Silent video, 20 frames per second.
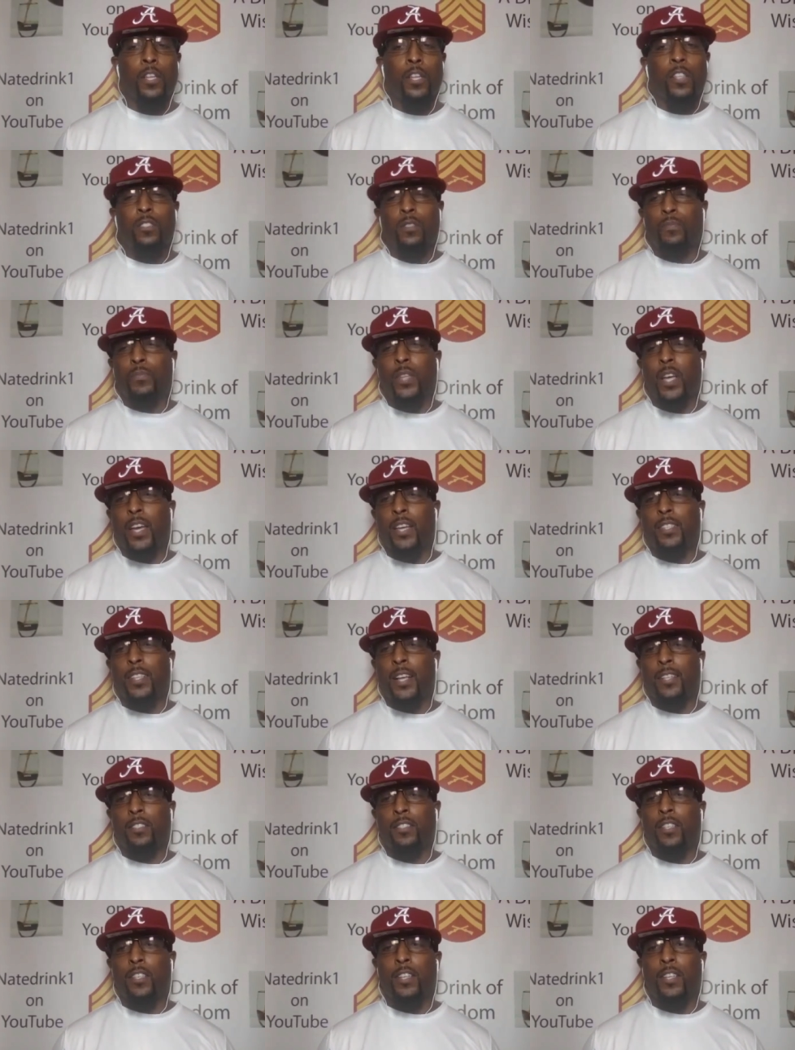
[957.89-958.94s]
Some things I've
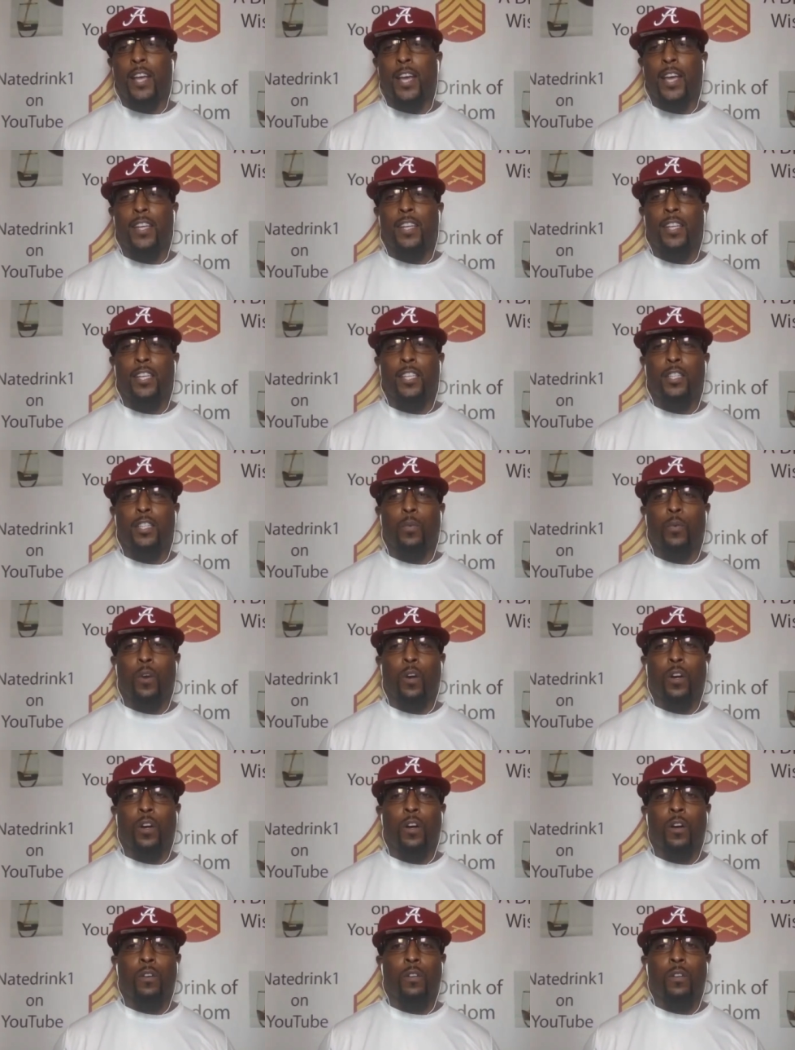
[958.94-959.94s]
seen that he need to work on